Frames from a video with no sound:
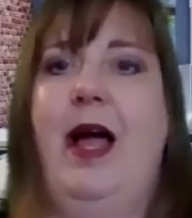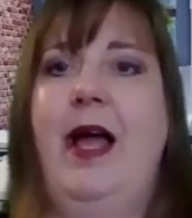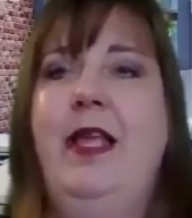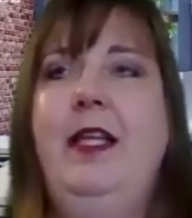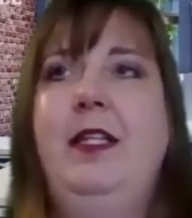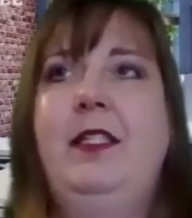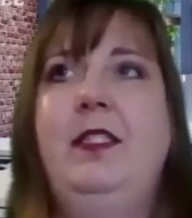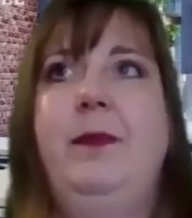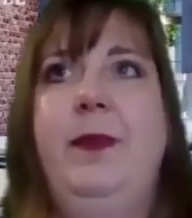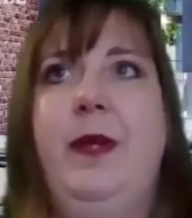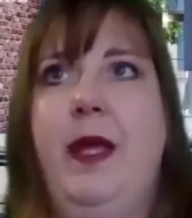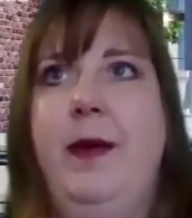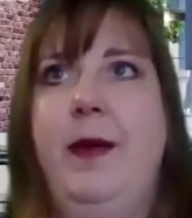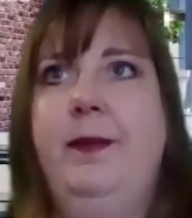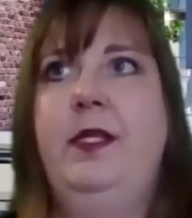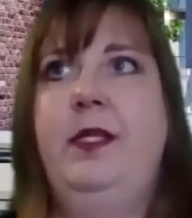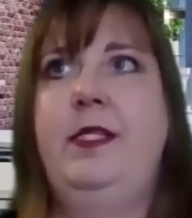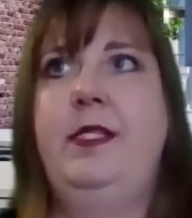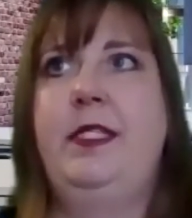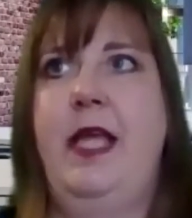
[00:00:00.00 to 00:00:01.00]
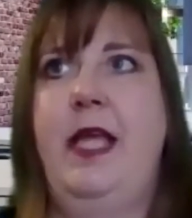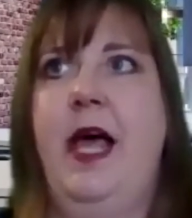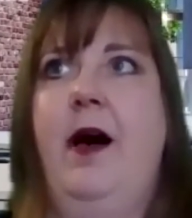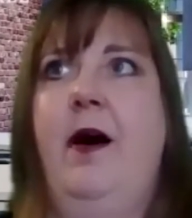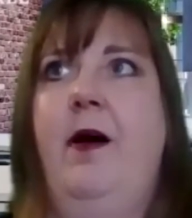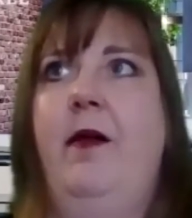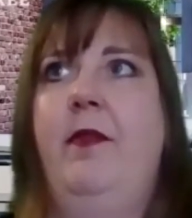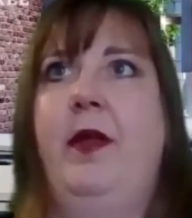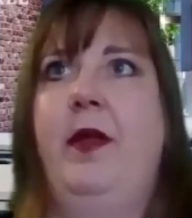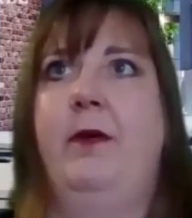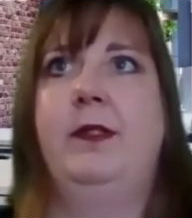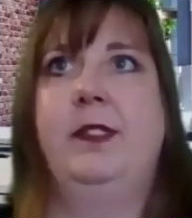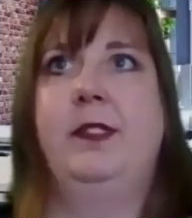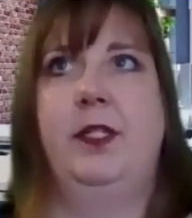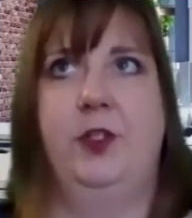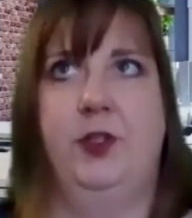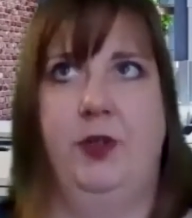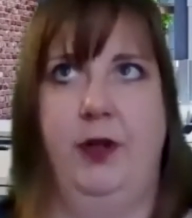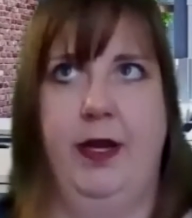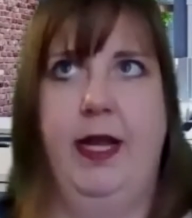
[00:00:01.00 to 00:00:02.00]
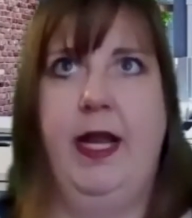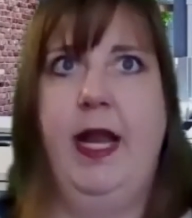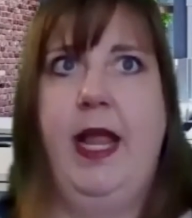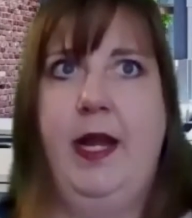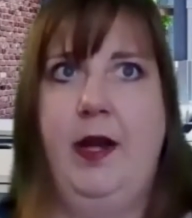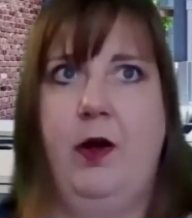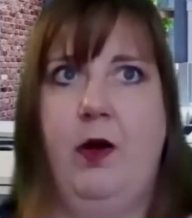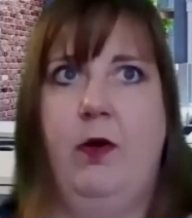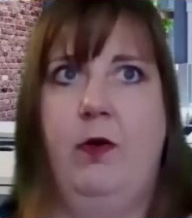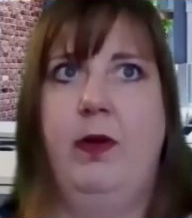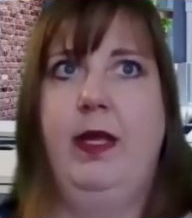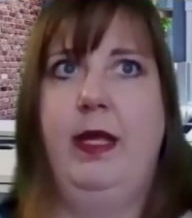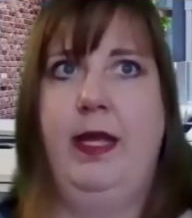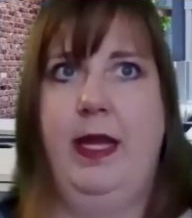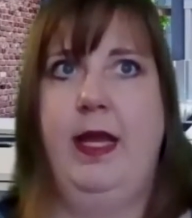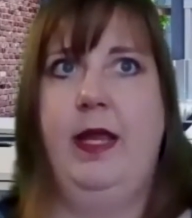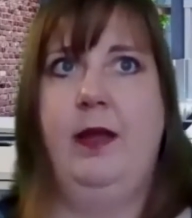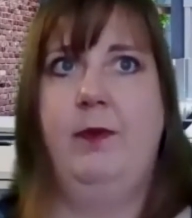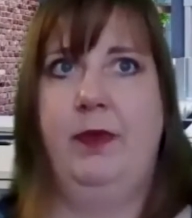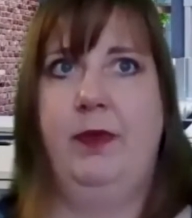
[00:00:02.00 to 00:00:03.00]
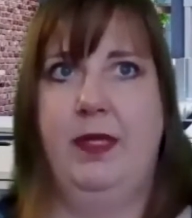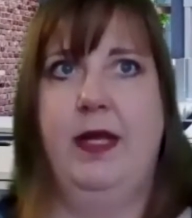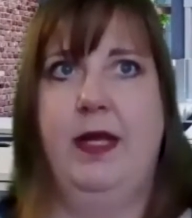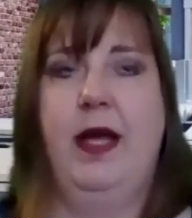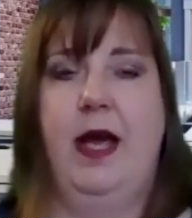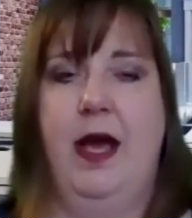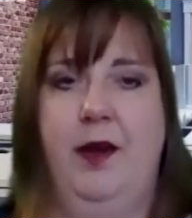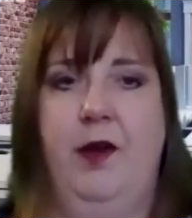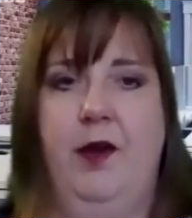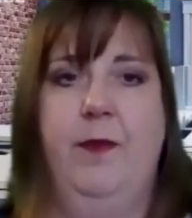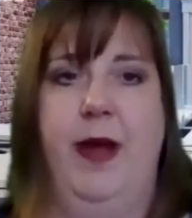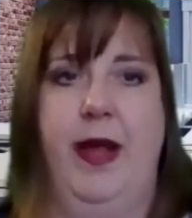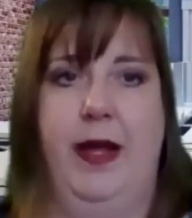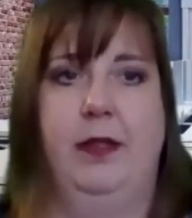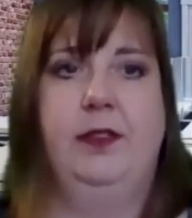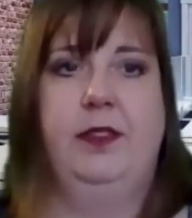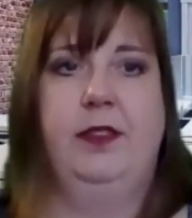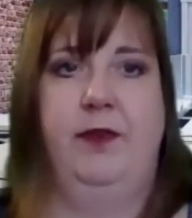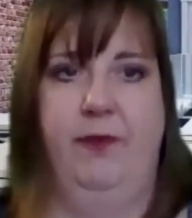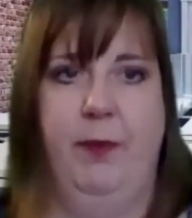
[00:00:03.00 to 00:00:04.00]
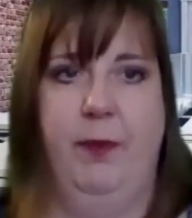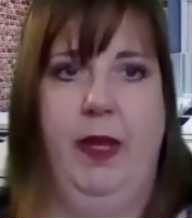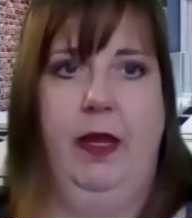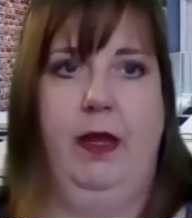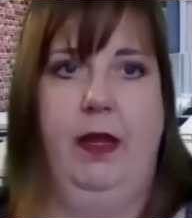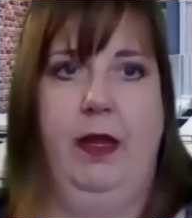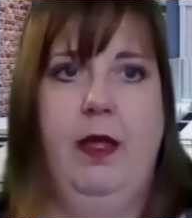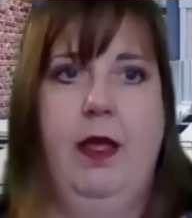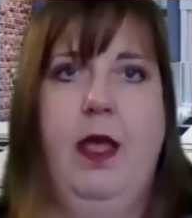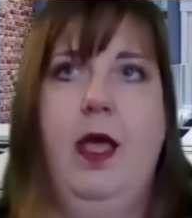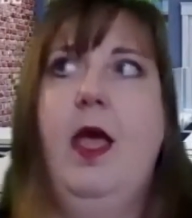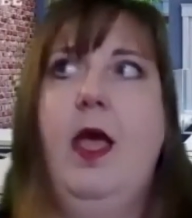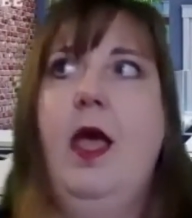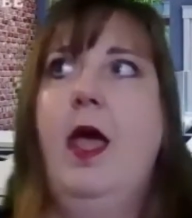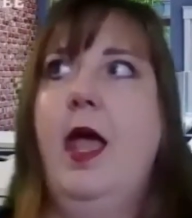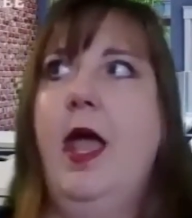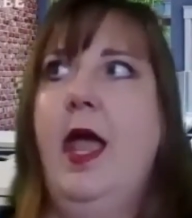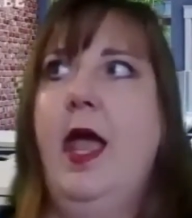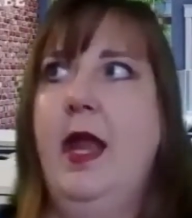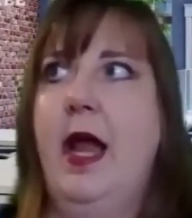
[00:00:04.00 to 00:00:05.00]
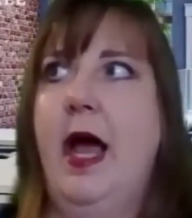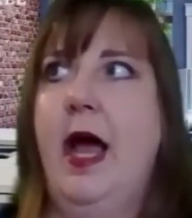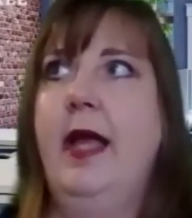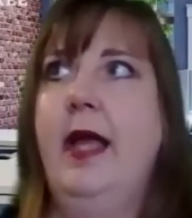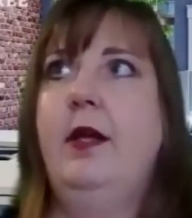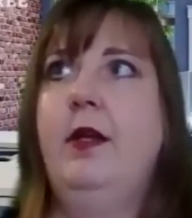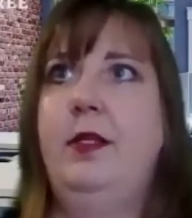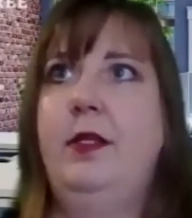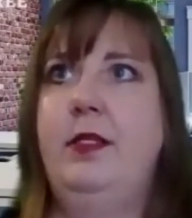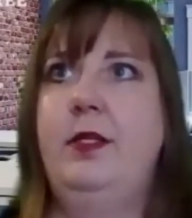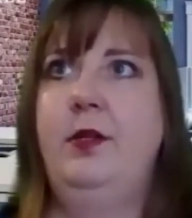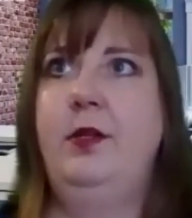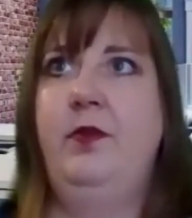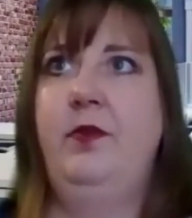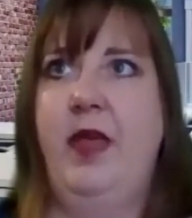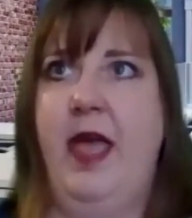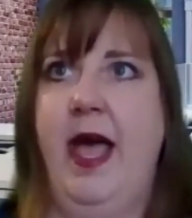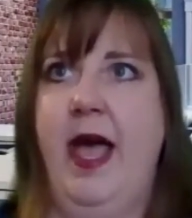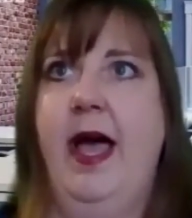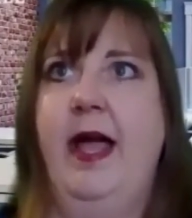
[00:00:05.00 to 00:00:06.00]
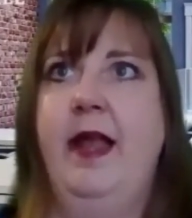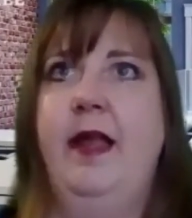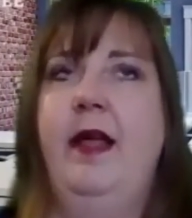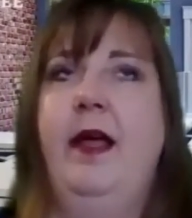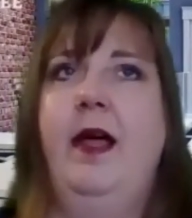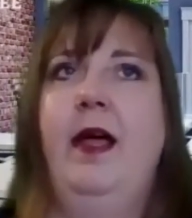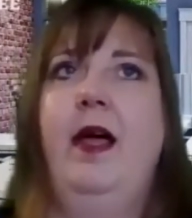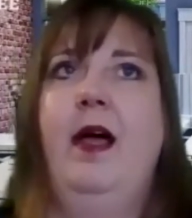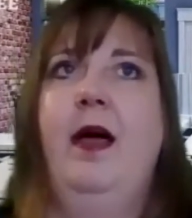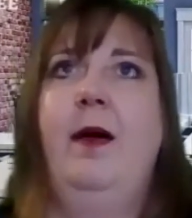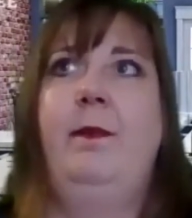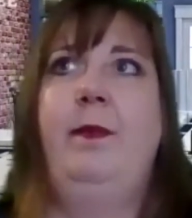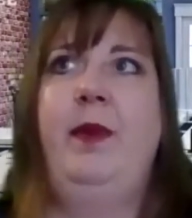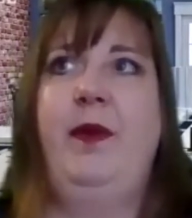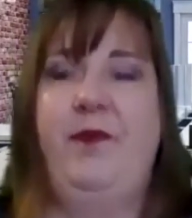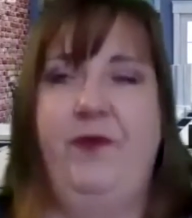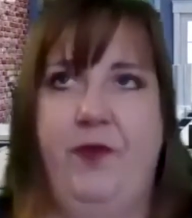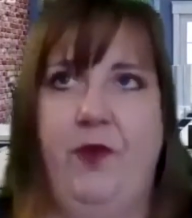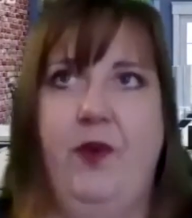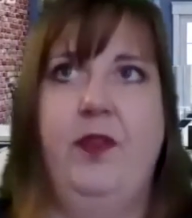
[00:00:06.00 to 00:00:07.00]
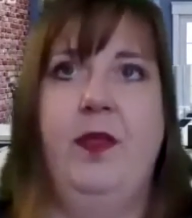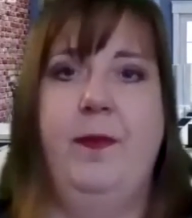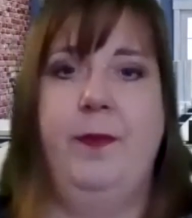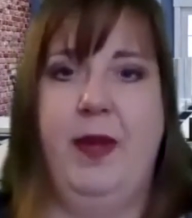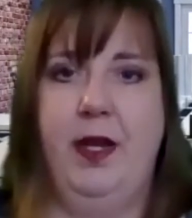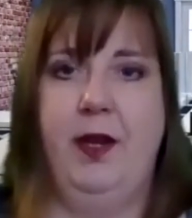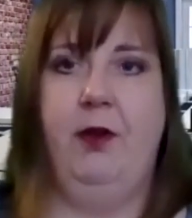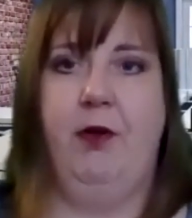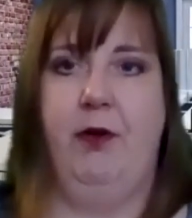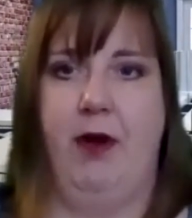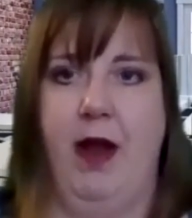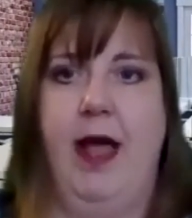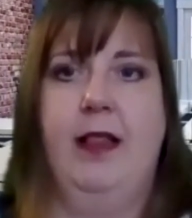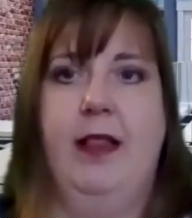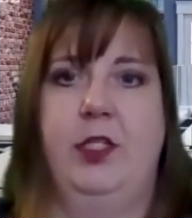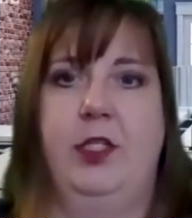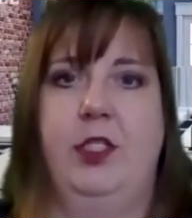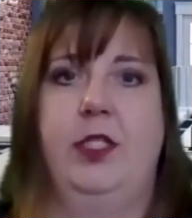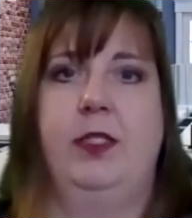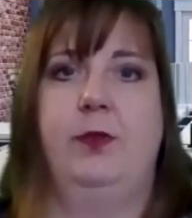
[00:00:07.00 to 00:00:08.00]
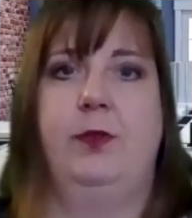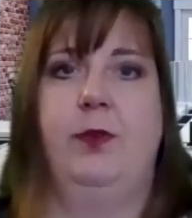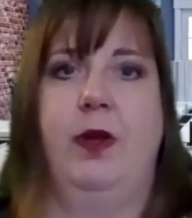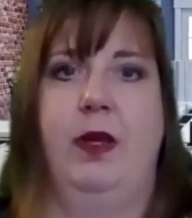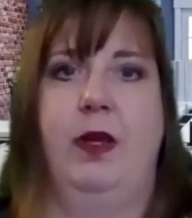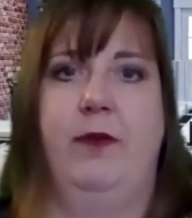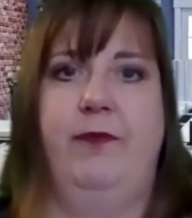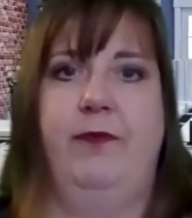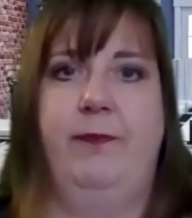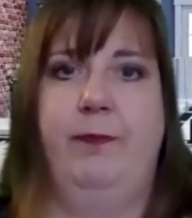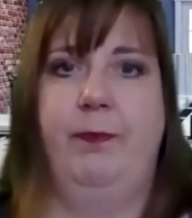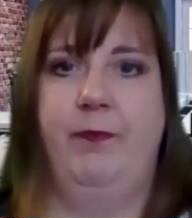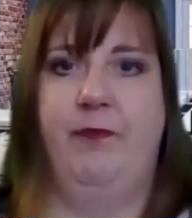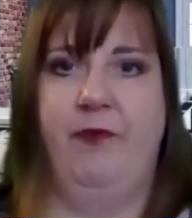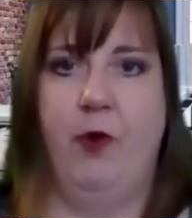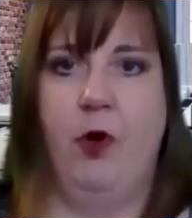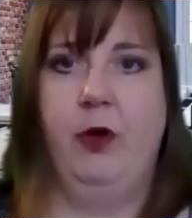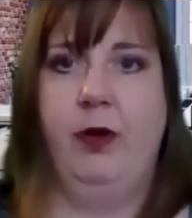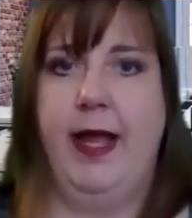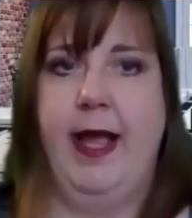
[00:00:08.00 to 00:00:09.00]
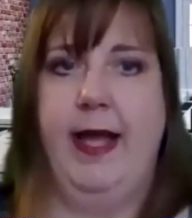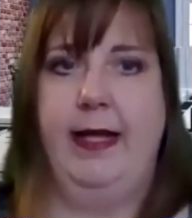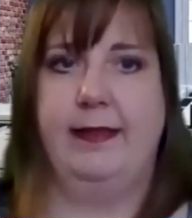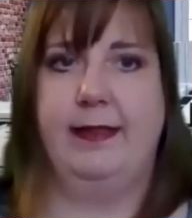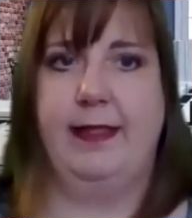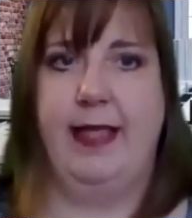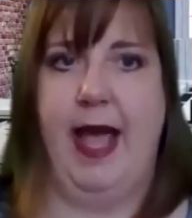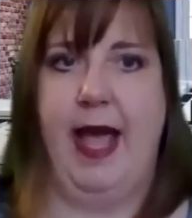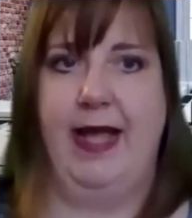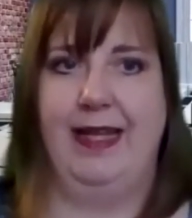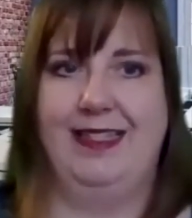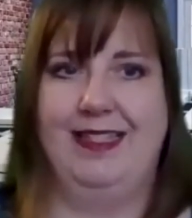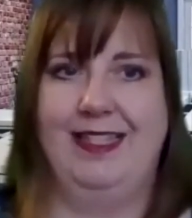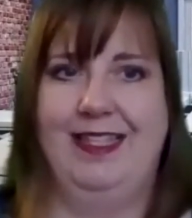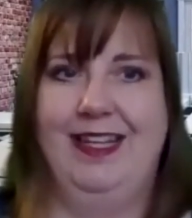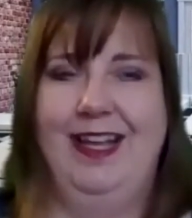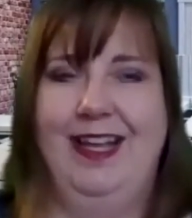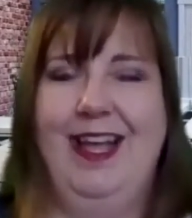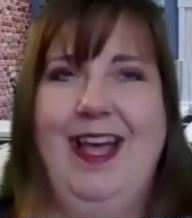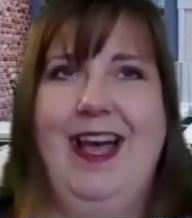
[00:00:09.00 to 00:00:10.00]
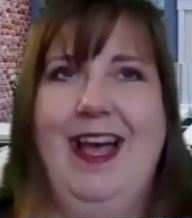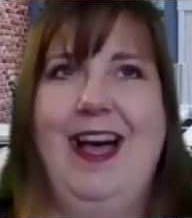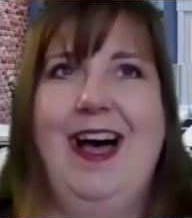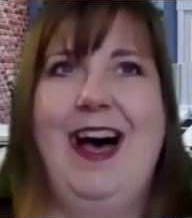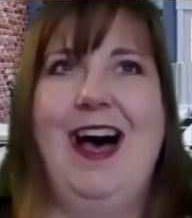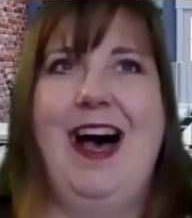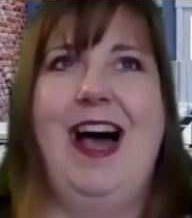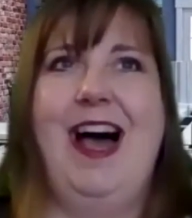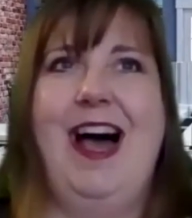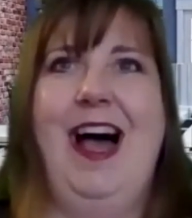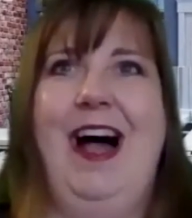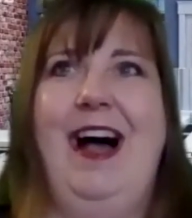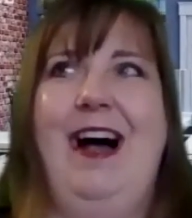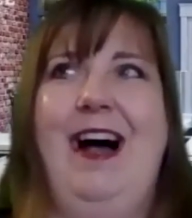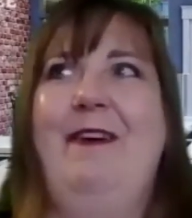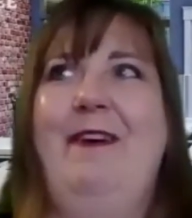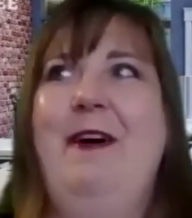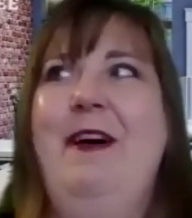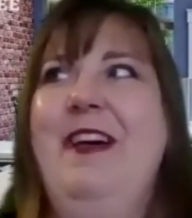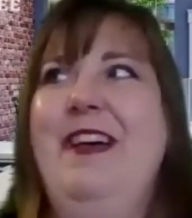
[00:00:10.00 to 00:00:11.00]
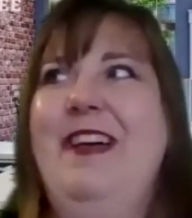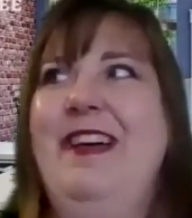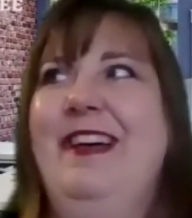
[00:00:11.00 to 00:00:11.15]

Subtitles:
I used to be able to tell there was a tornado hitting within 100 miles of me. And I could do that before the meteorologist would forecast that.